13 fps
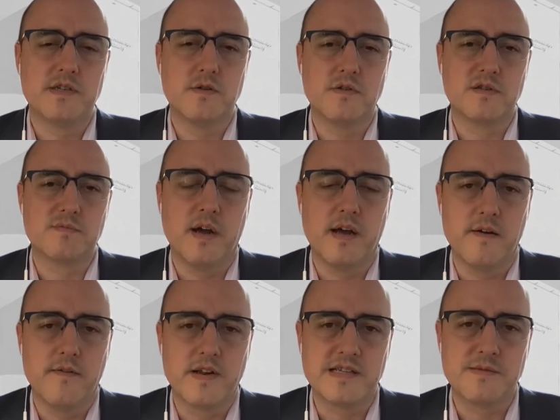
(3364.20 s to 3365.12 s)
to the spread
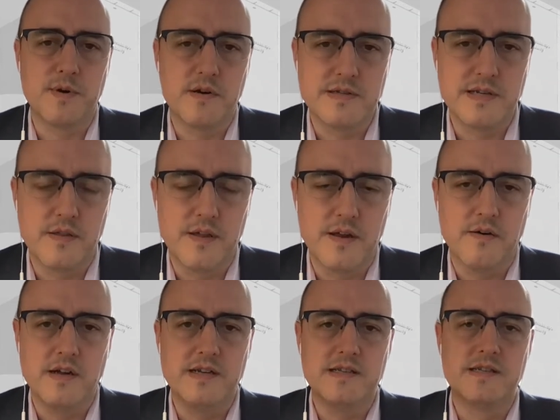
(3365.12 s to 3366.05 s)
of conspiracy
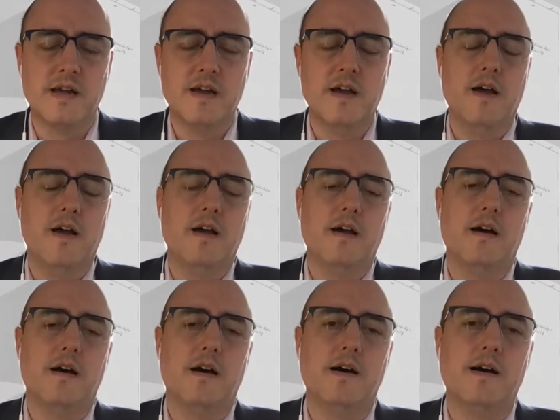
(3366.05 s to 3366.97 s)
theories
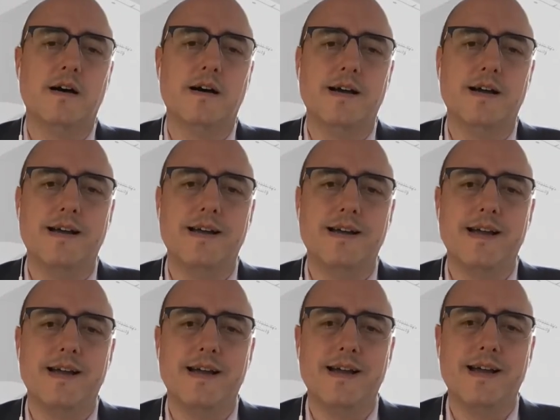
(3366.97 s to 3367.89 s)

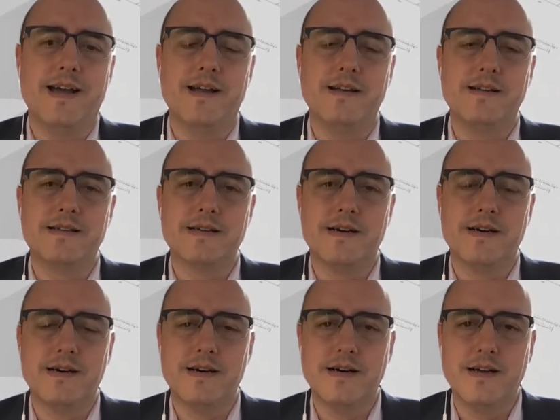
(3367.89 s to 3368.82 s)
and
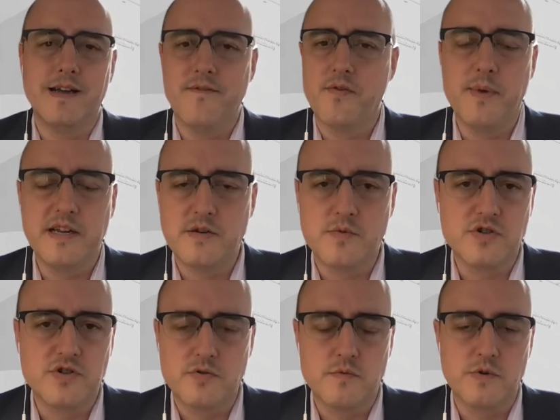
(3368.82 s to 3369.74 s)
information
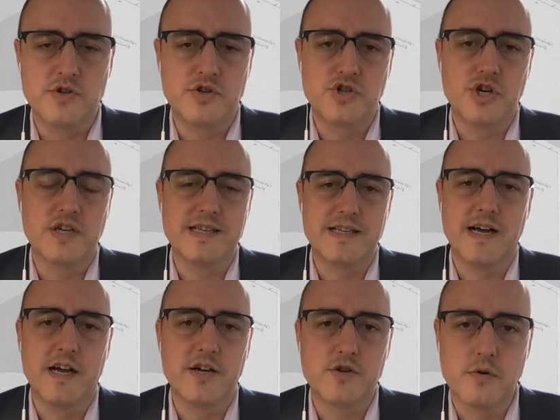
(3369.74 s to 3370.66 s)
which just is
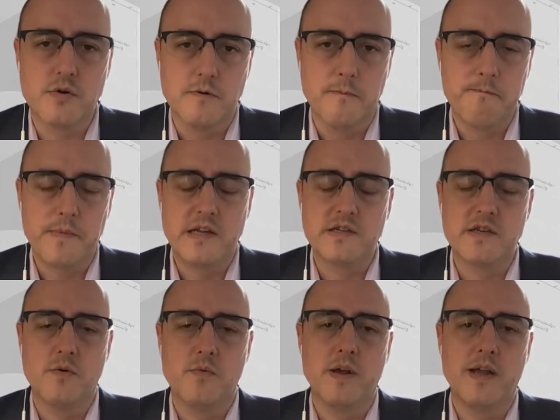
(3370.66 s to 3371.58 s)
not true. And
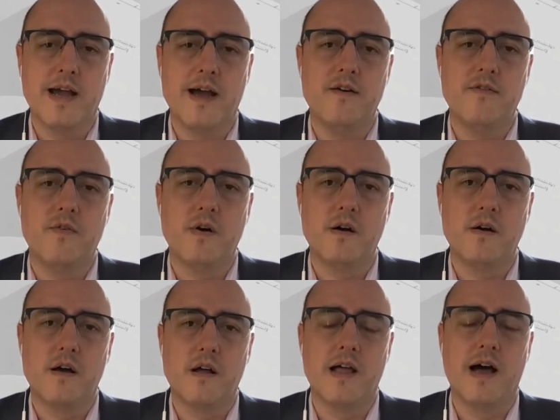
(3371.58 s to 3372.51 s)
so we have
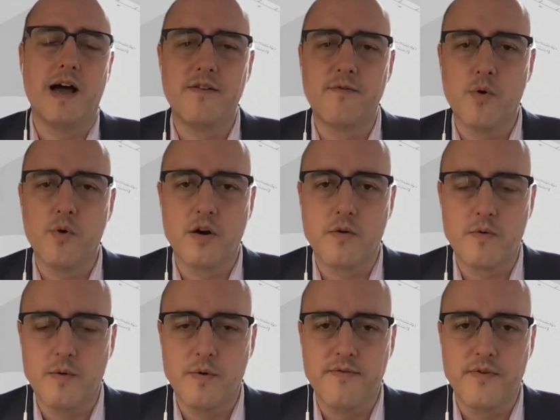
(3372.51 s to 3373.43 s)
a line of work
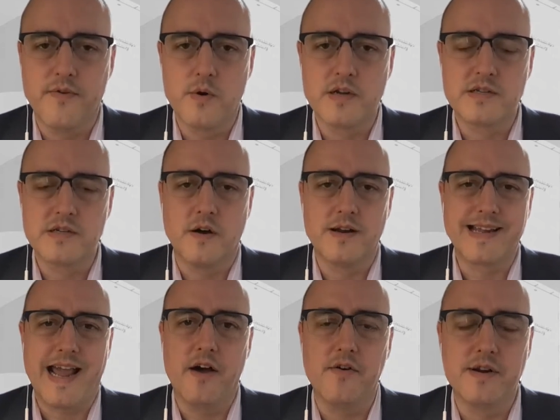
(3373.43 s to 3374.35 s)
that we focused on
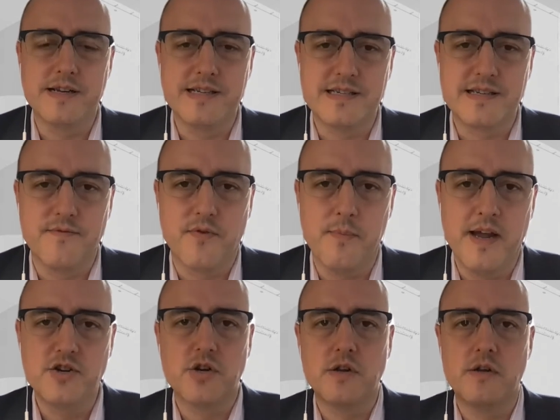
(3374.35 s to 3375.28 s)
countering
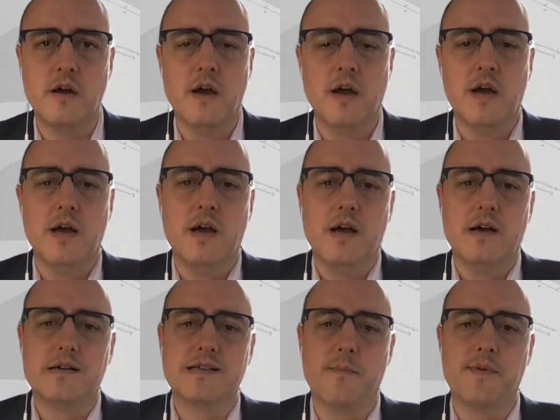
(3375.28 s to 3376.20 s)
disinformation.
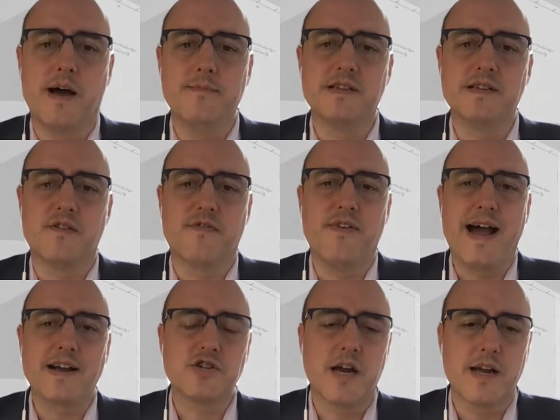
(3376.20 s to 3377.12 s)
Sometimes it's
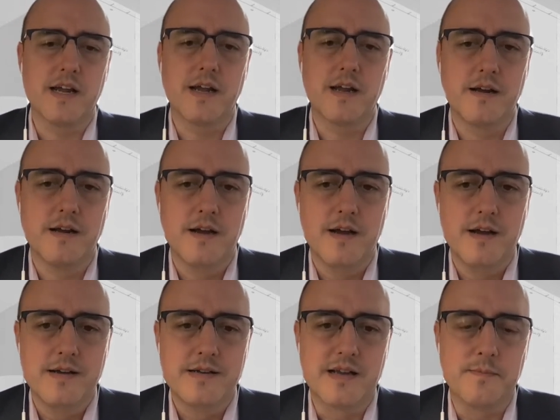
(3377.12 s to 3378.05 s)
fact checking,
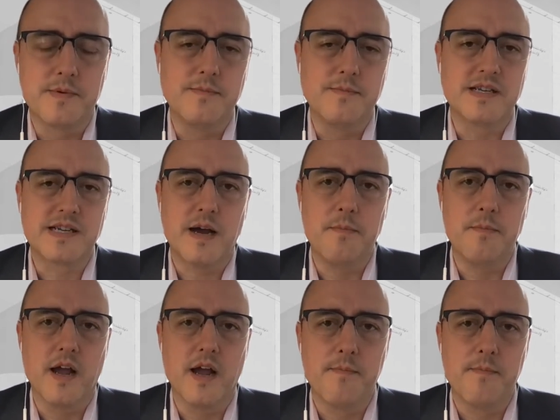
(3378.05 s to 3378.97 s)
sometimes it's
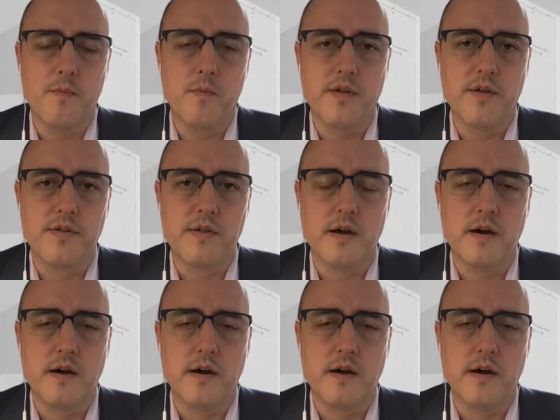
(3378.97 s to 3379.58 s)
coming up with